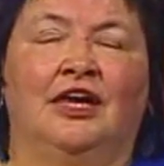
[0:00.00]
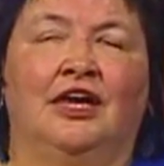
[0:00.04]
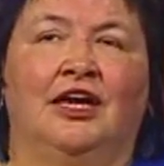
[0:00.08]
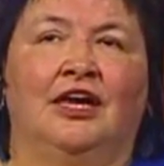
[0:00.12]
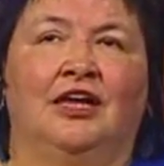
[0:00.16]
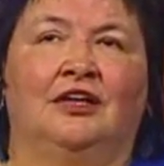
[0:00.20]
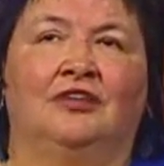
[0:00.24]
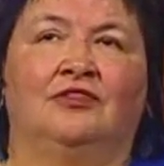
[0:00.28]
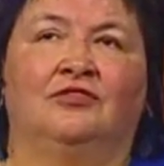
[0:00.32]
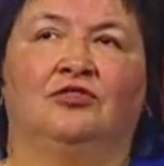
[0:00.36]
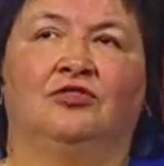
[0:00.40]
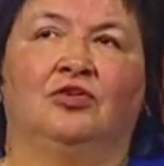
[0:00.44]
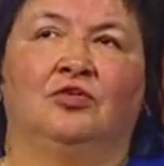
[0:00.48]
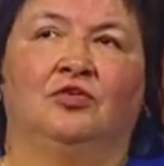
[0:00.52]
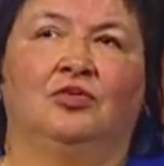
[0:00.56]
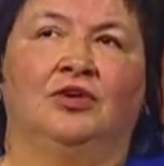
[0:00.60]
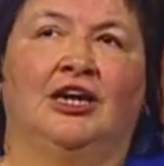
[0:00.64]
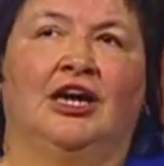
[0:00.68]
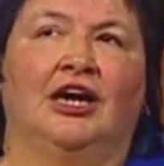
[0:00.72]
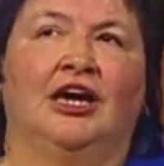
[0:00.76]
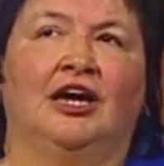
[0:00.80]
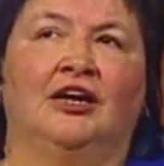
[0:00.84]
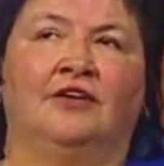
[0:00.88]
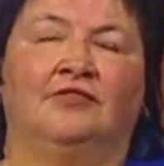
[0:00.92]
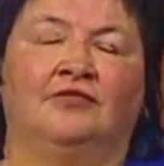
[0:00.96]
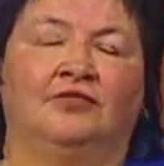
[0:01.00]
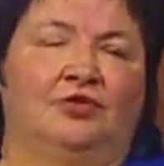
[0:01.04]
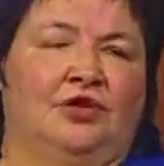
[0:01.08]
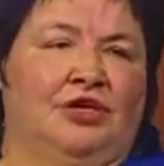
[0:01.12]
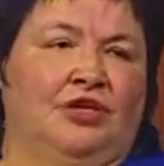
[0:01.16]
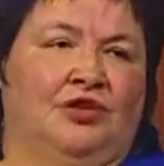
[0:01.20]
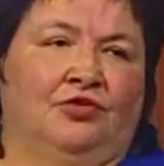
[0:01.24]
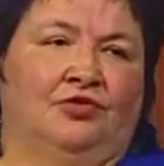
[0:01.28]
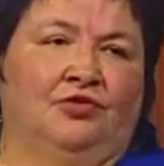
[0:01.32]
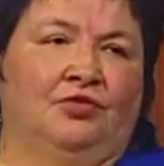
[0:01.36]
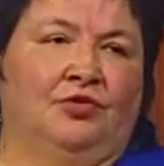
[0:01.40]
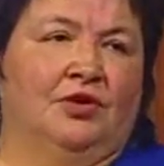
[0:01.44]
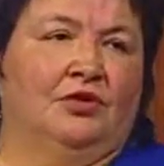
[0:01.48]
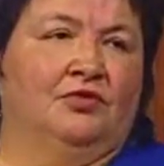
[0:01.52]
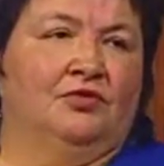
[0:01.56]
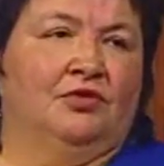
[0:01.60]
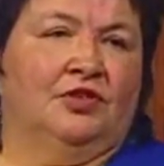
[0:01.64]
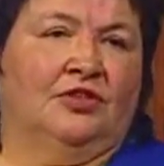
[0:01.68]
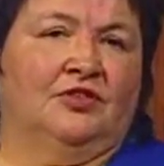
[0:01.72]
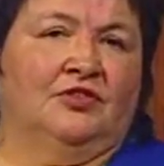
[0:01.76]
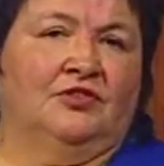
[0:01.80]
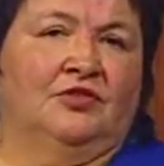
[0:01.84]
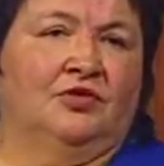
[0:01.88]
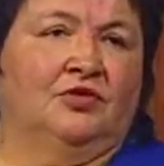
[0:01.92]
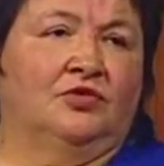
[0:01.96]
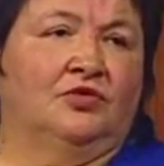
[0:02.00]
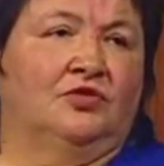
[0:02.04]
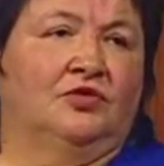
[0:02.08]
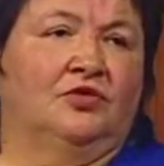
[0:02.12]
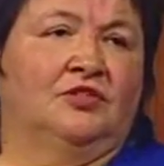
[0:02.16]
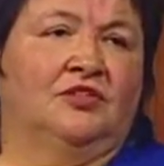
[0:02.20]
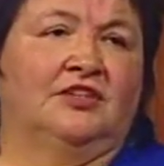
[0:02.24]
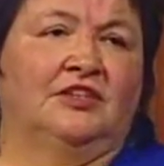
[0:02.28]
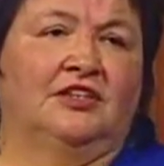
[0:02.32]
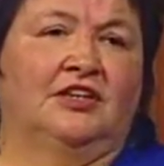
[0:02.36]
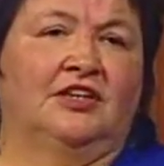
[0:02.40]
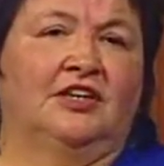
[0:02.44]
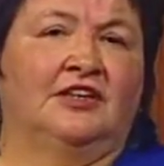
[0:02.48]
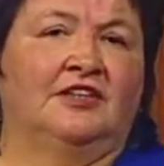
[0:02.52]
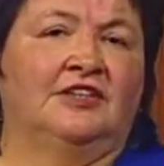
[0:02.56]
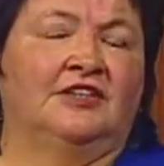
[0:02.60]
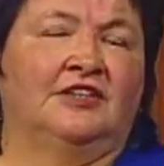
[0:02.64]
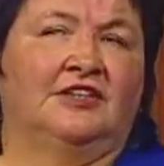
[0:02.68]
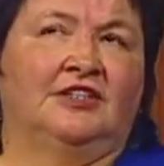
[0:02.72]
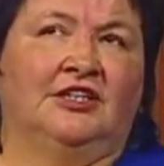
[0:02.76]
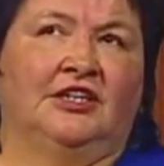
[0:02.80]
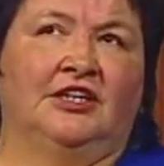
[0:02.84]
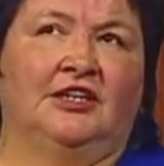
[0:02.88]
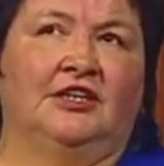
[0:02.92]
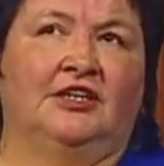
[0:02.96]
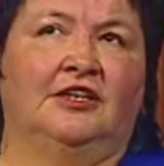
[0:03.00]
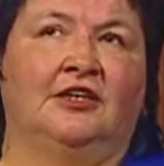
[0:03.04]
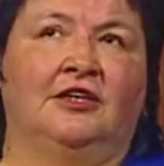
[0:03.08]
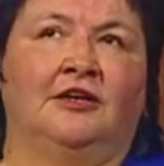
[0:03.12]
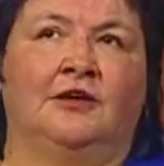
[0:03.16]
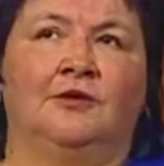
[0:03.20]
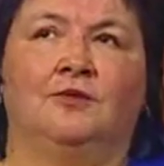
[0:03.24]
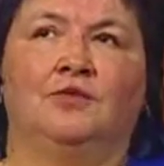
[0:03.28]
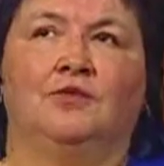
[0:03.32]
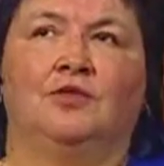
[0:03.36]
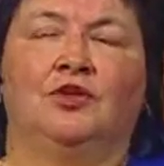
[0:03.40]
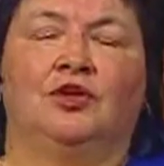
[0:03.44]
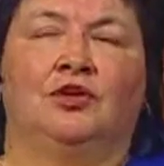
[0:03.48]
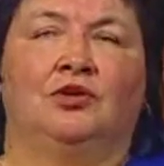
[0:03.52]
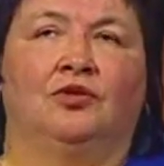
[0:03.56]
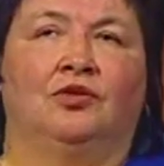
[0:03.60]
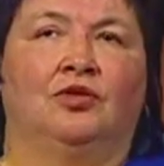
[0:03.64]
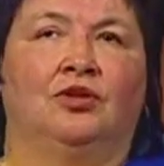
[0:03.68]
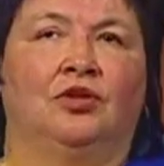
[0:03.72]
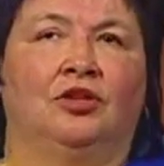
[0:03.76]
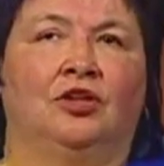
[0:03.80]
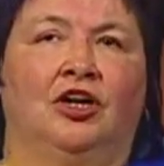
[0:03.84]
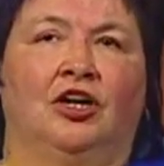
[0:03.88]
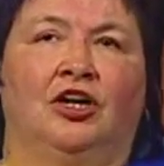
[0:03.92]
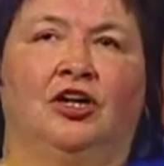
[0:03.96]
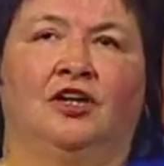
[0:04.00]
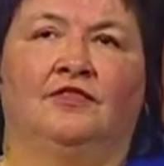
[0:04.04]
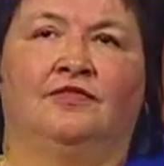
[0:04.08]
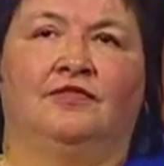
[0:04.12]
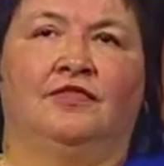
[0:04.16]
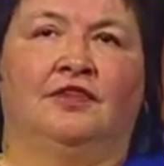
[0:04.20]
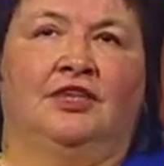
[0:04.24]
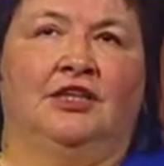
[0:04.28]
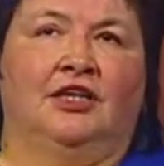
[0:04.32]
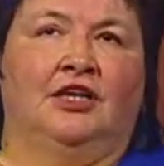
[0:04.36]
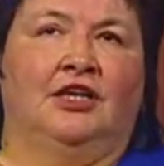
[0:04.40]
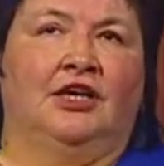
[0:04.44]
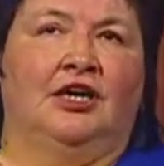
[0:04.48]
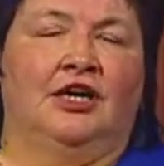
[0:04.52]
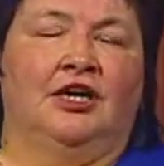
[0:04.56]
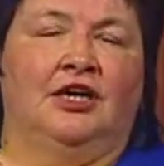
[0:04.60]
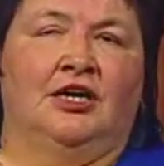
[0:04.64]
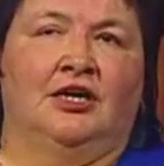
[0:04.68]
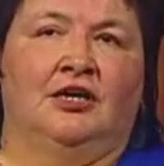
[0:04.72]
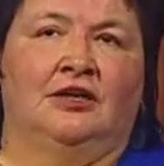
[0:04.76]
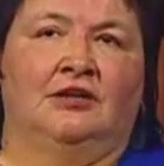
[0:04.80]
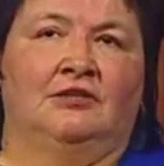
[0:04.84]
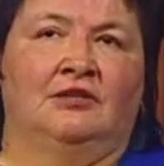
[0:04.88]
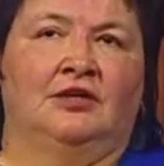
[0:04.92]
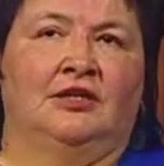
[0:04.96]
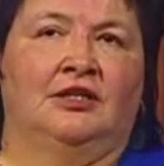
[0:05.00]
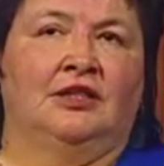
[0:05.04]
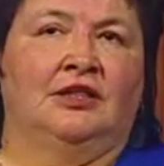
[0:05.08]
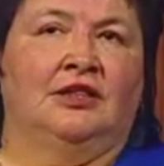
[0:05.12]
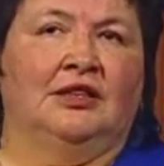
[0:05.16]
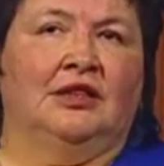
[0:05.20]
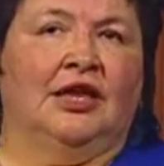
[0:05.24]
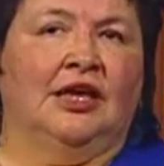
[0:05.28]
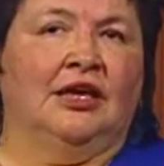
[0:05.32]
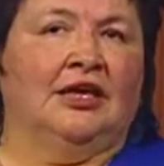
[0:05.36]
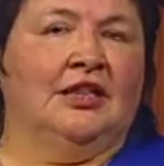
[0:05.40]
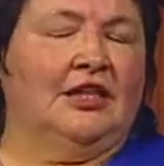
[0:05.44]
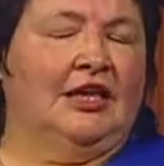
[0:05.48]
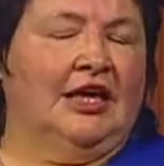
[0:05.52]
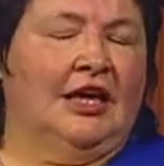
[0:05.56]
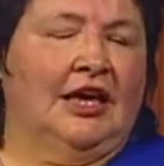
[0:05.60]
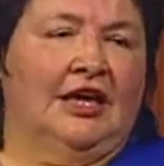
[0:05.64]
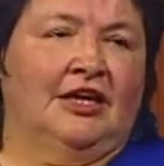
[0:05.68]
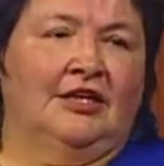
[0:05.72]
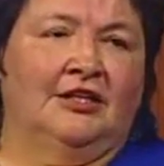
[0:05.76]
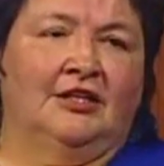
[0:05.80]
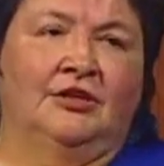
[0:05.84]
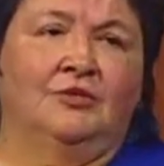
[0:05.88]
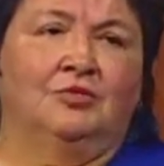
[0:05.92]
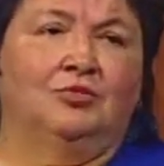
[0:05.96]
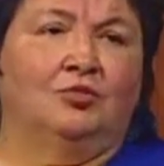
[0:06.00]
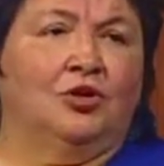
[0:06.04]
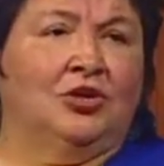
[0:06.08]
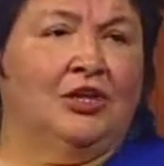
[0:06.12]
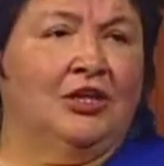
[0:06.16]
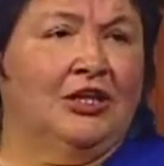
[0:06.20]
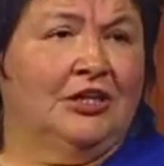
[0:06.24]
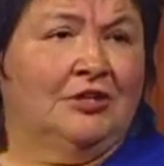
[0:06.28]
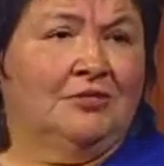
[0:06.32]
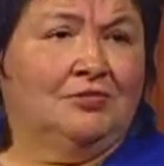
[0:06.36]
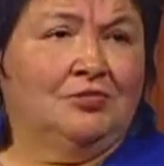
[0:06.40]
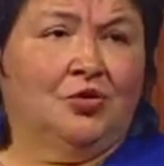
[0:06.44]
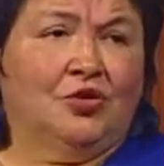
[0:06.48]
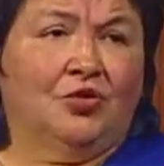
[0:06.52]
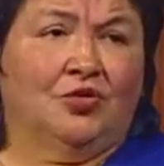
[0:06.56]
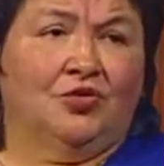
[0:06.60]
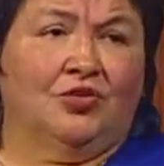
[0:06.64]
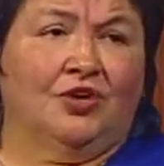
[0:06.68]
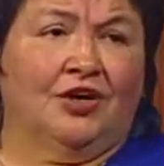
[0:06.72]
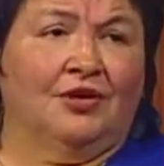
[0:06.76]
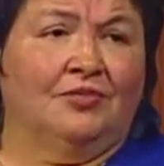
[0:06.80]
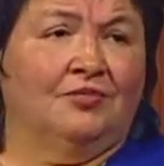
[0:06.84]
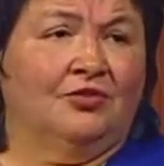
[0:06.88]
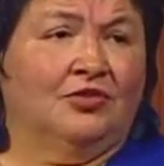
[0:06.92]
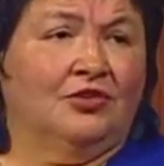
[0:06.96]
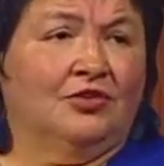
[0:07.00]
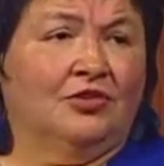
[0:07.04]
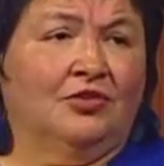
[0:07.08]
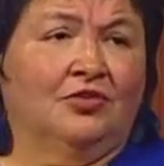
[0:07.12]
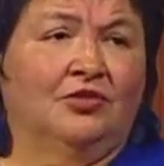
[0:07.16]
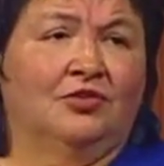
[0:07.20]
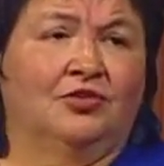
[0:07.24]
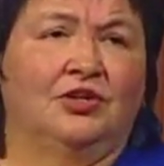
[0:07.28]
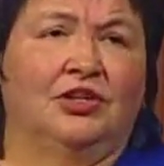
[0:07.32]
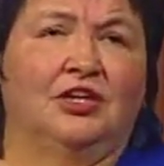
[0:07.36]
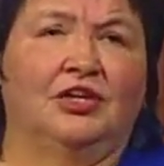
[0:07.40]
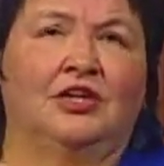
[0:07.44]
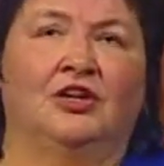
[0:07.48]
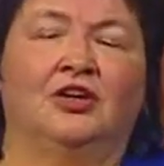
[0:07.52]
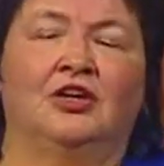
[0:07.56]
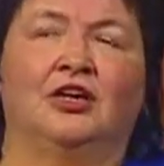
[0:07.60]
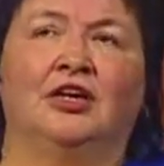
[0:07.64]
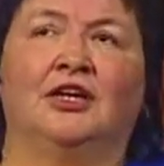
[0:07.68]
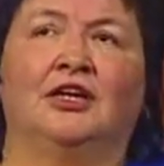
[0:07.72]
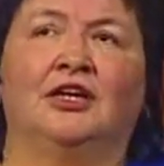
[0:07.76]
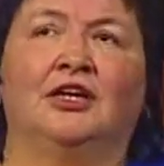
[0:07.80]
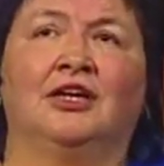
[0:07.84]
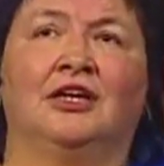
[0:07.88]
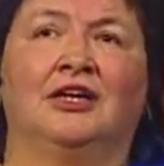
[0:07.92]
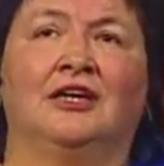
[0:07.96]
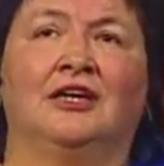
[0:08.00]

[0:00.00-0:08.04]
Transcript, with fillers: And so when I've went throughout the schools and I see you know, a lot of the uh, like the anti-bullying programs that are going on,